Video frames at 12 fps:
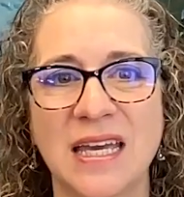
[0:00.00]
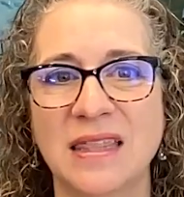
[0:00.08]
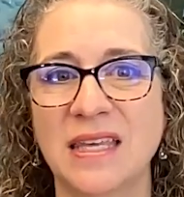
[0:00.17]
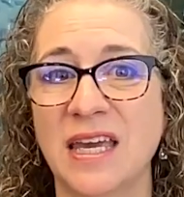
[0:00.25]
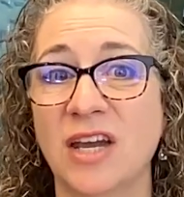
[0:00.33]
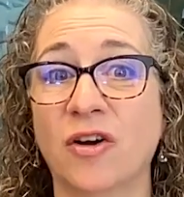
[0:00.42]

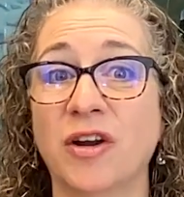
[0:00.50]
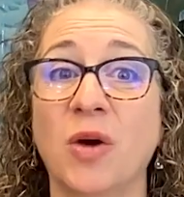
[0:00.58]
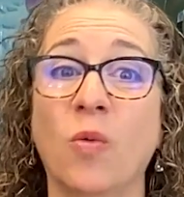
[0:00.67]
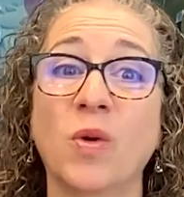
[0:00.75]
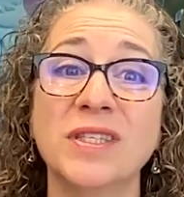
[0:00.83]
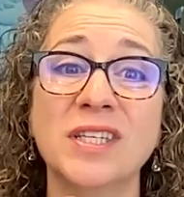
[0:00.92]
in the
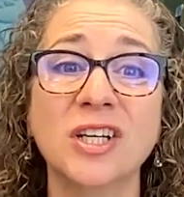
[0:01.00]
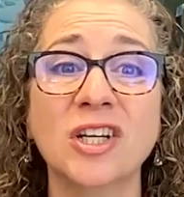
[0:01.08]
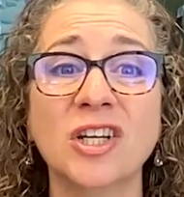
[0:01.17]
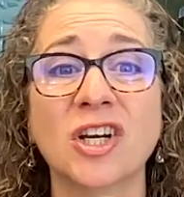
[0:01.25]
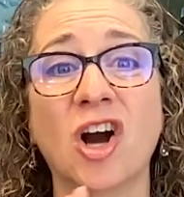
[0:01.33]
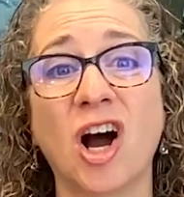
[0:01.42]
area? What's it
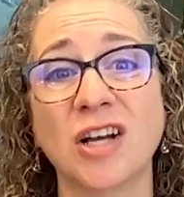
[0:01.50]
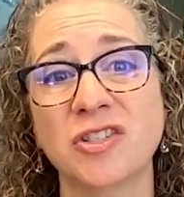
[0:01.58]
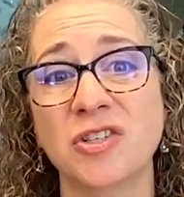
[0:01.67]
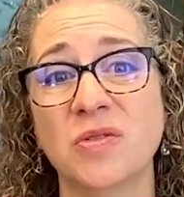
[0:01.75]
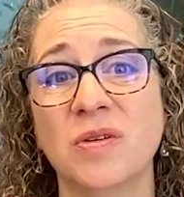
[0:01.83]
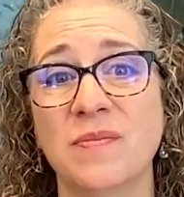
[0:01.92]
going to
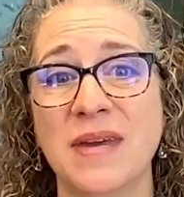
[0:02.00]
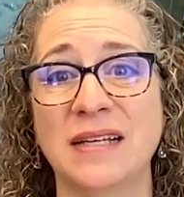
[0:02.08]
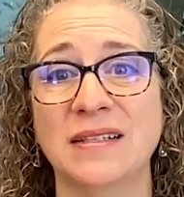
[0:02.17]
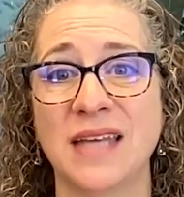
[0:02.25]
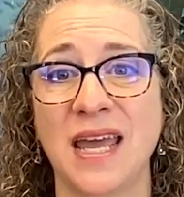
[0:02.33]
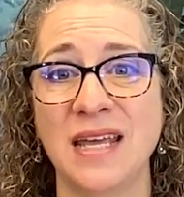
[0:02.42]
cost you to
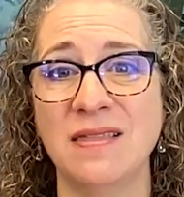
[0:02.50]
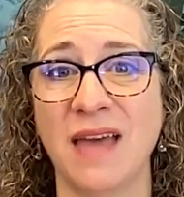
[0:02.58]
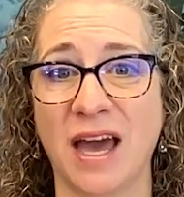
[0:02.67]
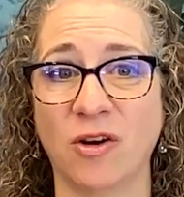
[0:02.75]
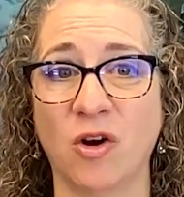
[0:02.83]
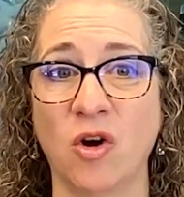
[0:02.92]
maintain
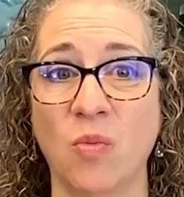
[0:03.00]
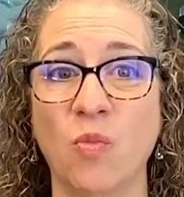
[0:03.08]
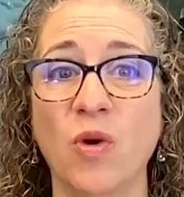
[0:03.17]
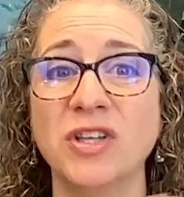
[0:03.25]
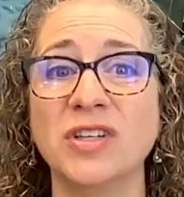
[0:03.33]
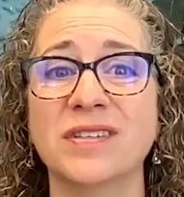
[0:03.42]
that home?
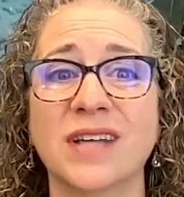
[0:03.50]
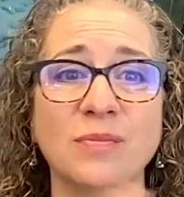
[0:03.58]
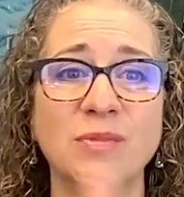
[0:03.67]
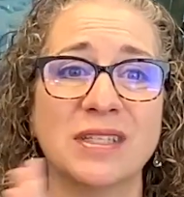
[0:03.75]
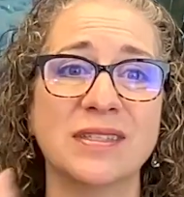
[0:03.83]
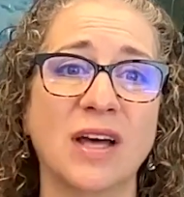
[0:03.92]
When it's
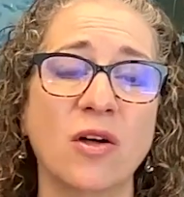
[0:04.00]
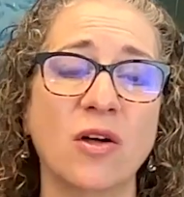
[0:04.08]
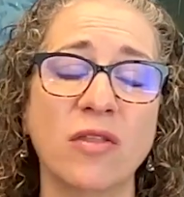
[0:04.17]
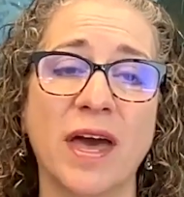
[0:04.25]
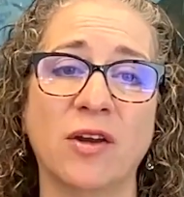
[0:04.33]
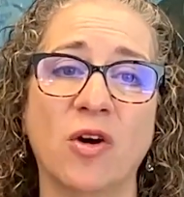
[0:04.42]
time to
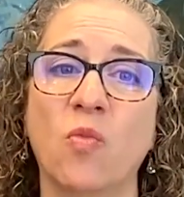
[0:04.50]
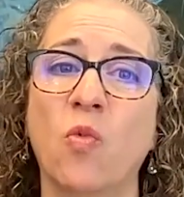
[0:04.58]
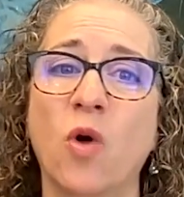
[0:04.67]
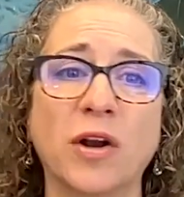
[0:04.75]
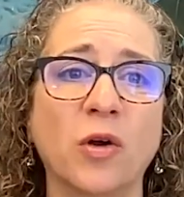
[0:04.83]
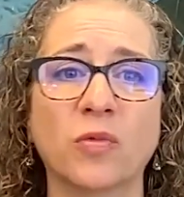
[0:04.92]
sell that
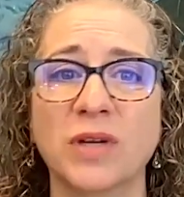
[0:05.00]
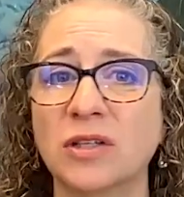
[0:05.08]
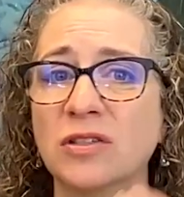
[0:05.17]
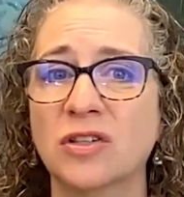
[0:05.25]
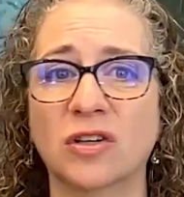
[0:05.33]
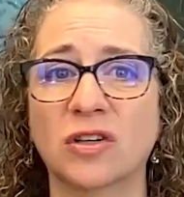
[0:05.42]
home, what are
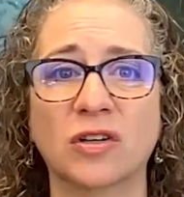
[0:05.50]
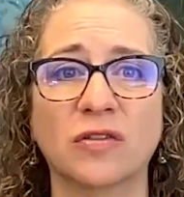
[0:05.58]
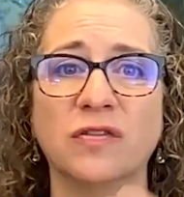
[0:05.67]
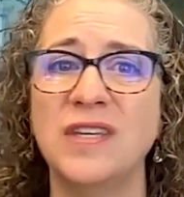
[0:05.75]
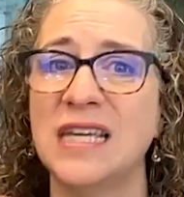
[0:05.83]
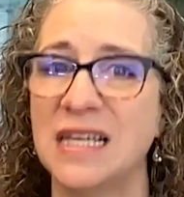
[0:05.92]
realtor
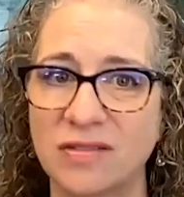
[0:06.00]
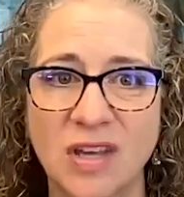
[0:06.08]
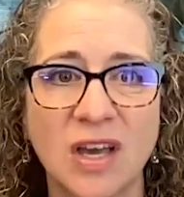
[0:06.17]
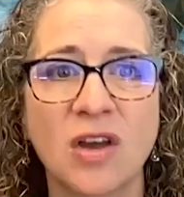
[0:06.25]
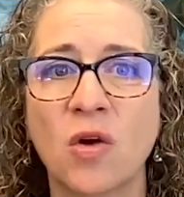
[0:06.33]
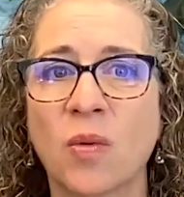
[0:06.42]
fees,
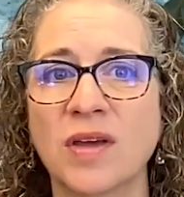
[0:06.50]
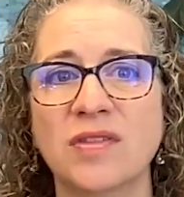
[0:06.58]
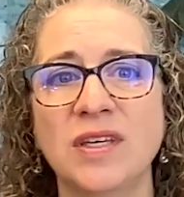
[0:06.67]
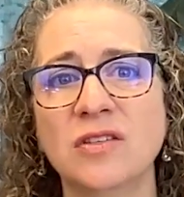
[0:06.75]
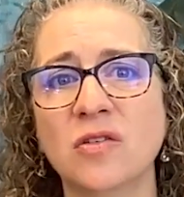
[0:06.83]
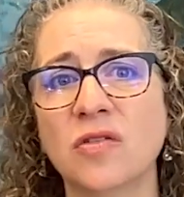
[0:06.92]
right?
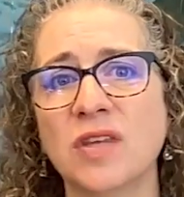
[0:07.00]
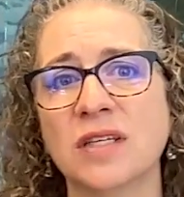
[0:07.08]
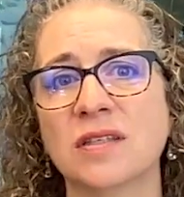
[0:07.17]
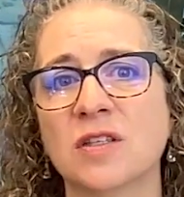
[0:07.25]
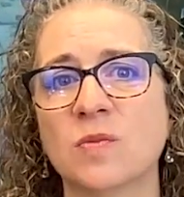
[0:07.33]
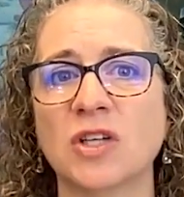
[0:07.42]
These are
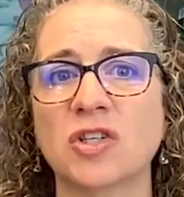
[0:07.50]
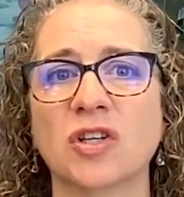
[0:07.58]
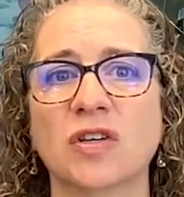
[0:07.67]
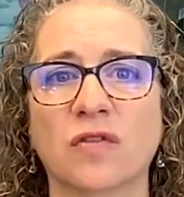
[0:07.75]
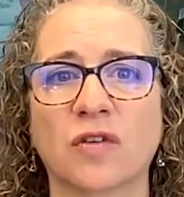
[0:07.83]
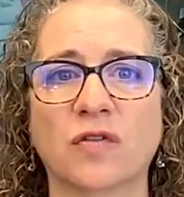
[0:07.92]
things,
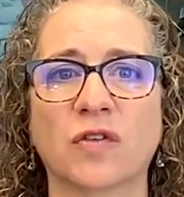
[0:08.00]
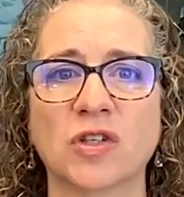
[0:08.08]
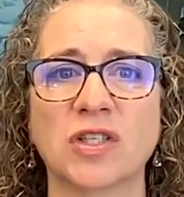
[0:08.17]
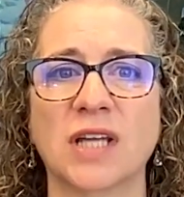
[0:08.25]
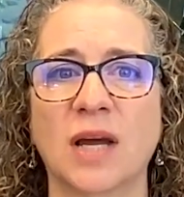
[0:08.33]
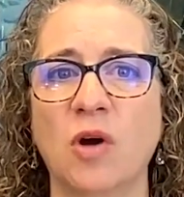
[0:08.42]
especially for
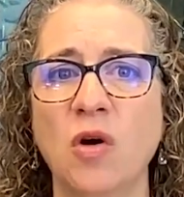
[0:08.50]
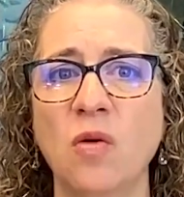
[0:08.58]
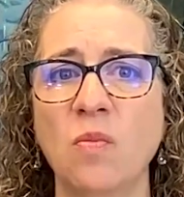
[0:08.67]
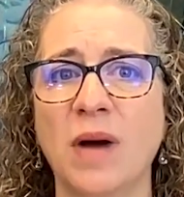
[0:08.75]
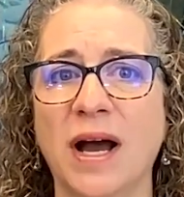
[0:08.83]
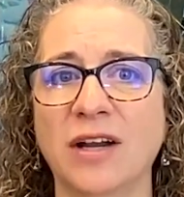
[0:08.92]
first-time
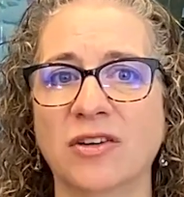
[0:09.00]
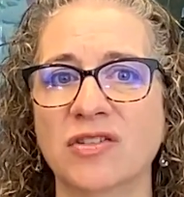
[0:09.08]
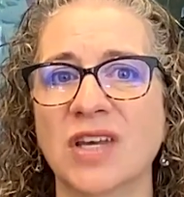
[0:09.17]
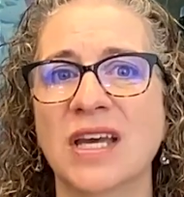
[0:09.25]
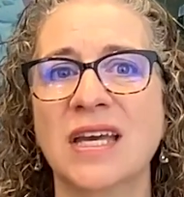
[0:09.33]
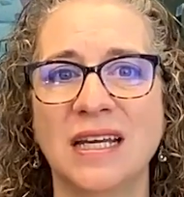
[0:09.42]
home
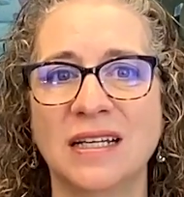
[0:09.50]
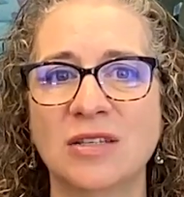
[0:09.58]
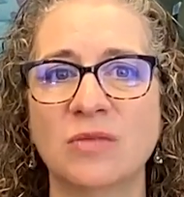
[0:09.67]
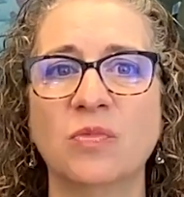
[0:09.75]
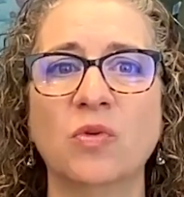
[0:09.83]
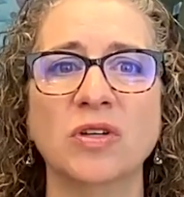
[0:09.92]
buyers,
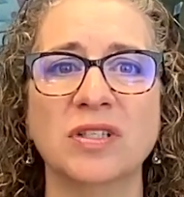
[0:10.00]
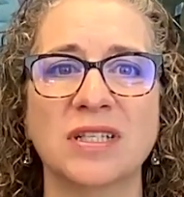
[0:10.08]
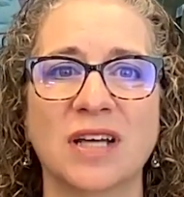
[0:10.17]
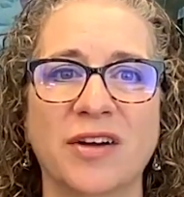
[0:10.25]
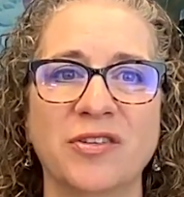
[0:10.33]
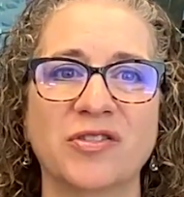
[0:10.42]
it's important
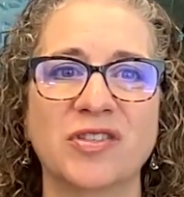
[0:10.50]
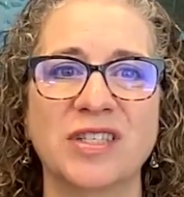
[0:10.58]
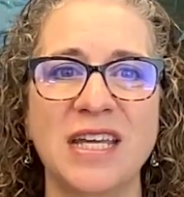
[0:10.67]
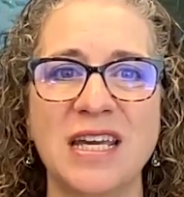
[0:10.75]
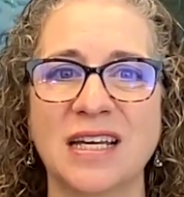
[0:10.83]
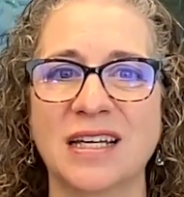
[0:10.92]
to
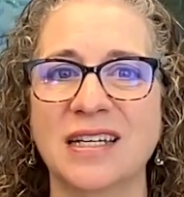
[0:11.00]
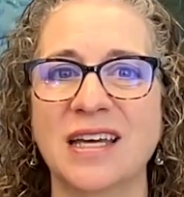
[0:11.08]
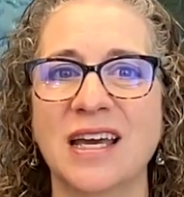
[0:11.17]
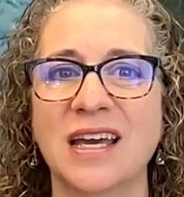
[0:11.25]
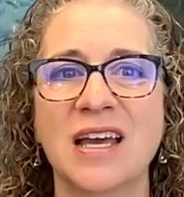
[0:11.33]
understand